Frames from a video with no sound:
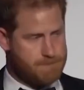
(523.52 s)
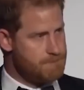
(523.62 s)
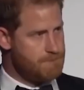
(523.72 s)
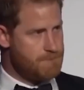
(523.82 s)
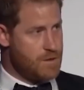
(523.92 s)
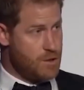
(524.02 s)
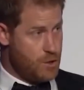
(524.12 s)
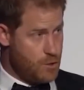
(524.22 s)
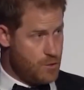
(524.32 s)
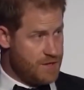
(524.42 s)
not with
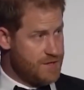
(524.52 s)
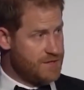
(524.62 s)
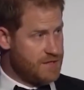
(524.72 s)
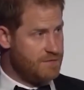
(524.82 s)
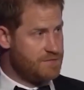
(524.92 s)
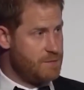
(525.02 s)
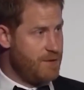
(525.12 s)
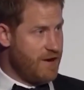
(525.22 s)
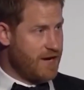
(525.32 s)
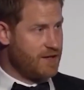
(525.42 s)
lawyers, not with
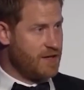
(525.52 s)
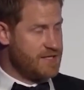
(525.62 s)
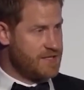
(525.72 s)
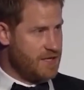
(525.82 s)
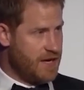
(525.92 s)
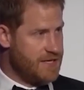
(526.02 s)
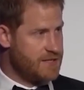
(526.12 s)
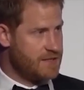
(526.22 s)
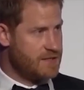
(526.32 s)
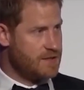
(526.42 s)
silence,
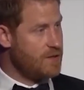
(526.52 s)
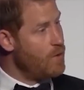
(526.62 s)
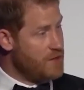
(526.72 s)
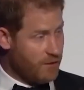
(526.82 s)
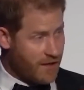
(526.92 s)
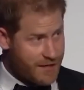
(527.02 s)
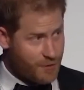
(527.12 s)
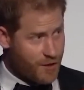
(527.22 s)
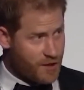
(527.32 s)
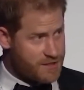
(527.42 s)
not with more
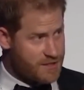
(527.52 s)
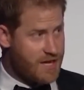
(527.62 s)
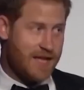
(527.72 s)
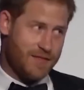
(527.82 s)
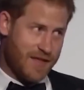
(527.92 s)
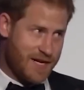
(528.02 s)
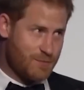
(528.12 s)
edited photos,